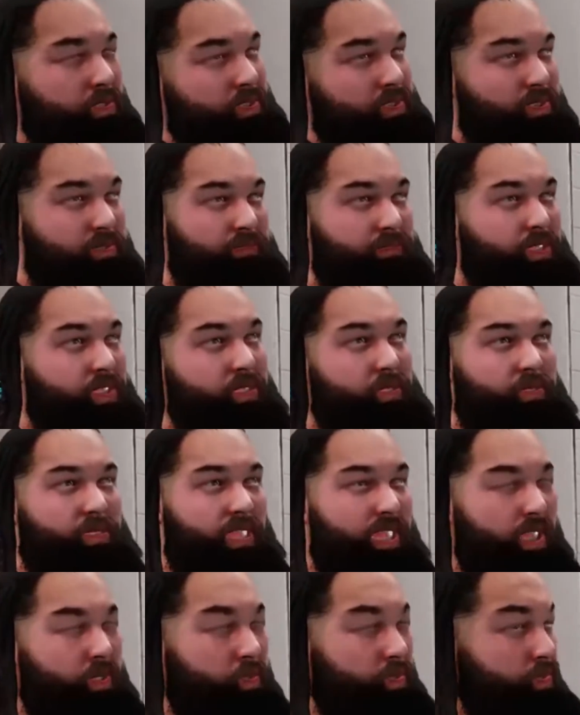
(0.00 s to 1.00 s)
you aren't the one
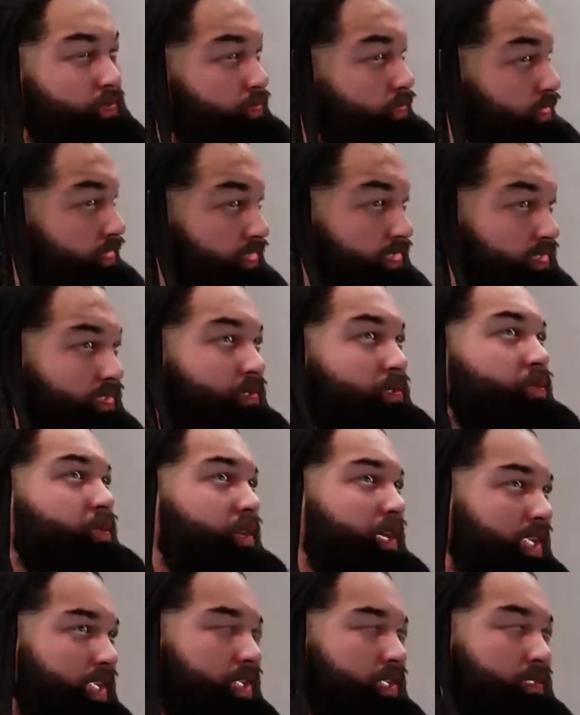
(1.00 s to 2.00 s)
to be hunted, you are the
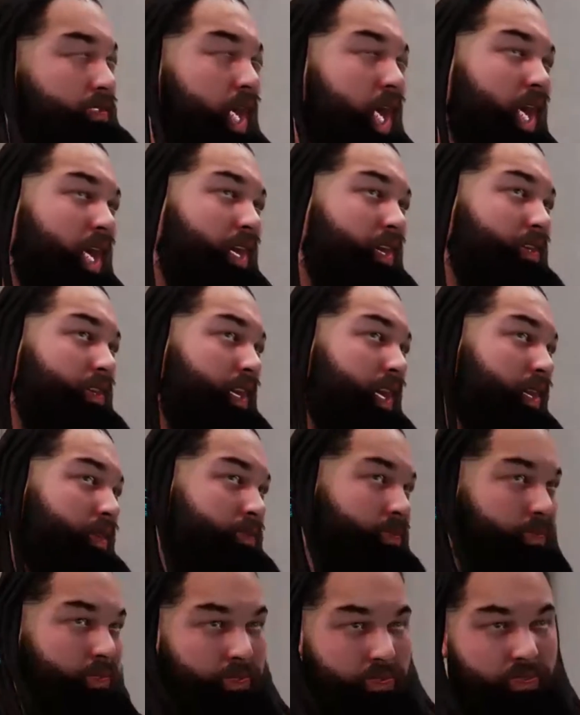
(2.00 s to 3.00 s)
one to run,
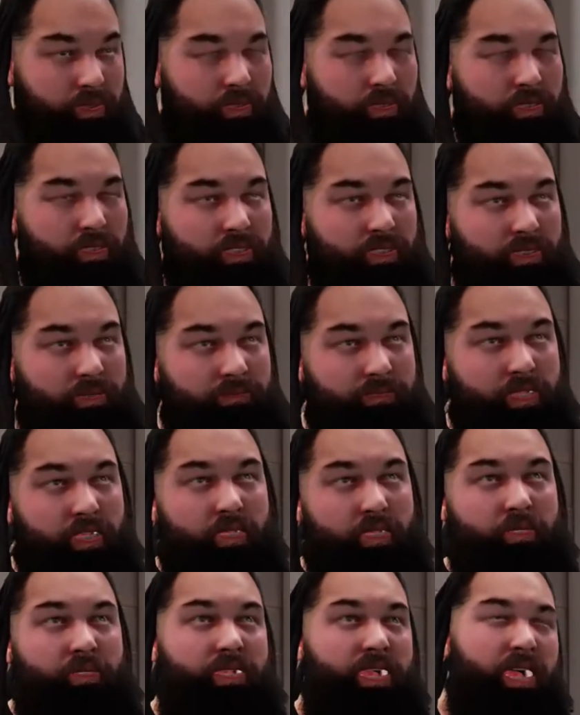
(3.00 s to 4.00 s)
okay? You are here
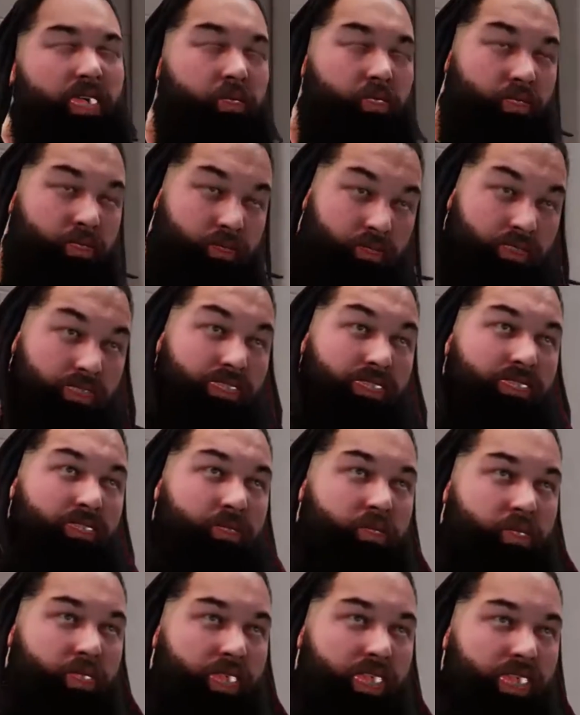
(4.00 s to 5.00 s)
to be recognized
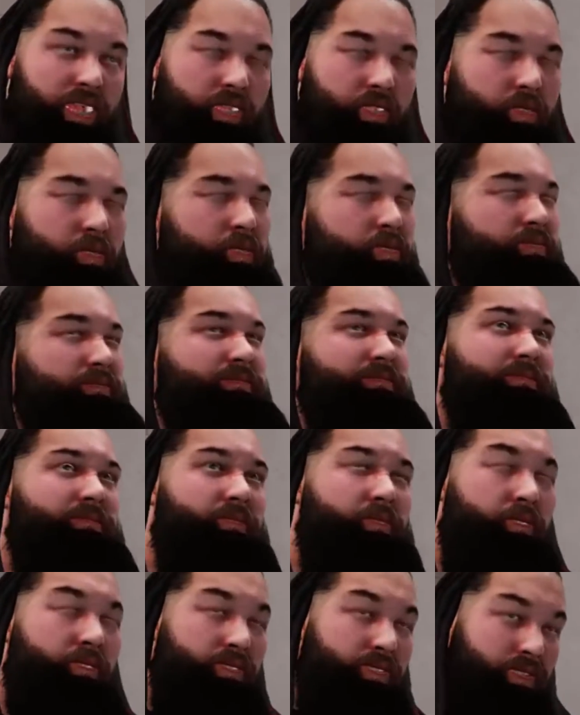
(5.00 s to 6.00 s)
as
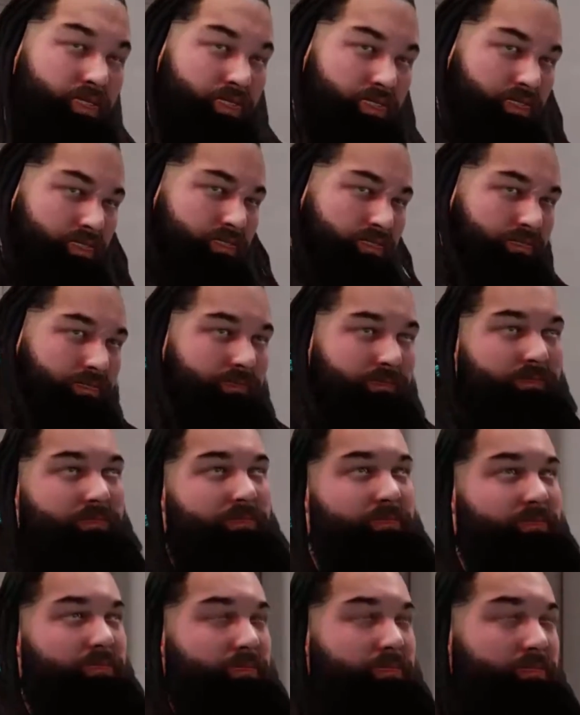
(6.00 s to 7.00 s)
immortal among men.
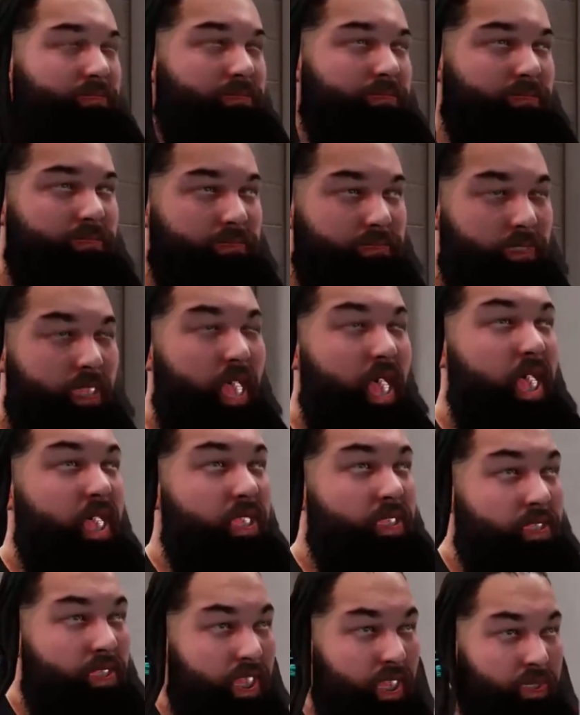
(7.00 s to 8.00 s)
You
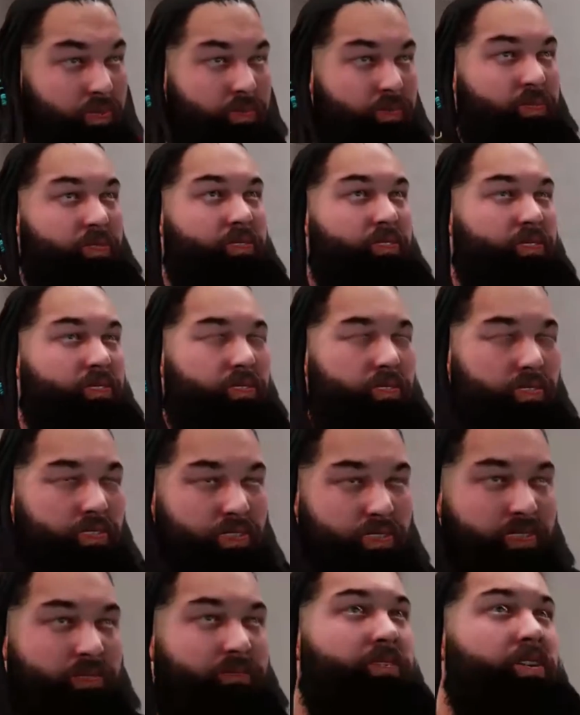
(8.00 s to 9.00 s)
are here to chase them,
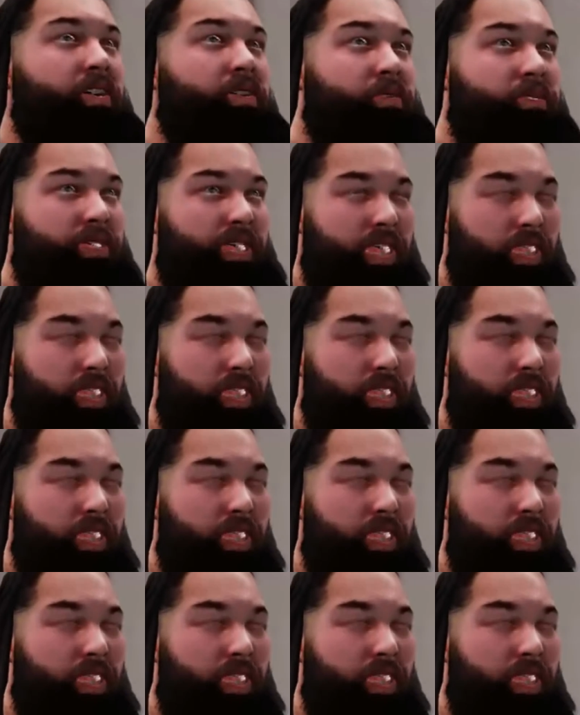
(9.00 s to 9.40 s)
you are here to